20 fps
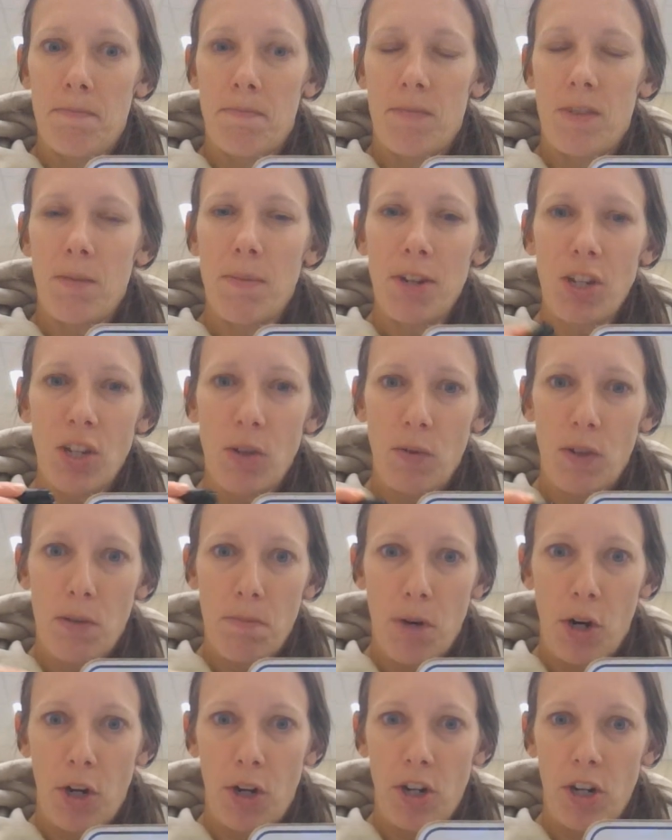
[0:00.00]
especially with the
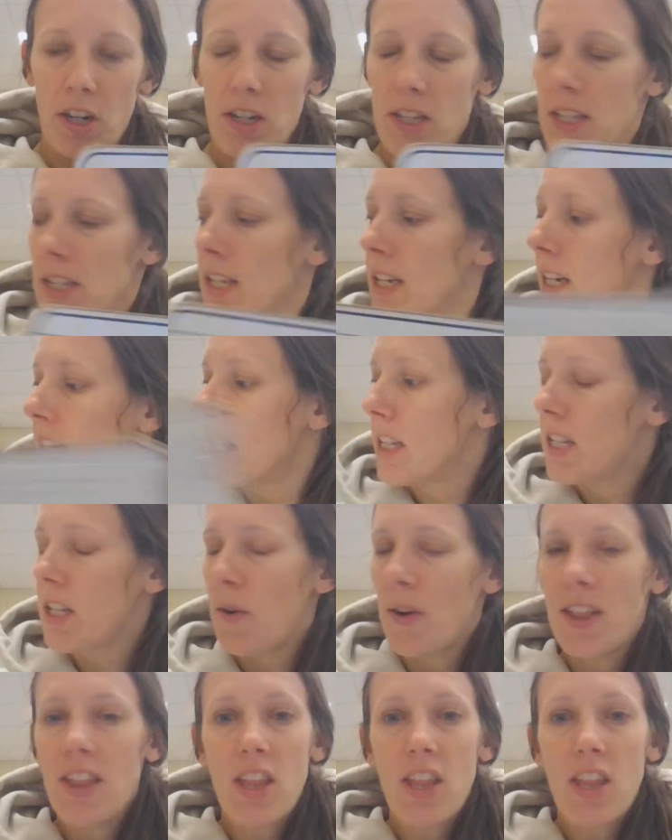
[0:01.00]
markers. So I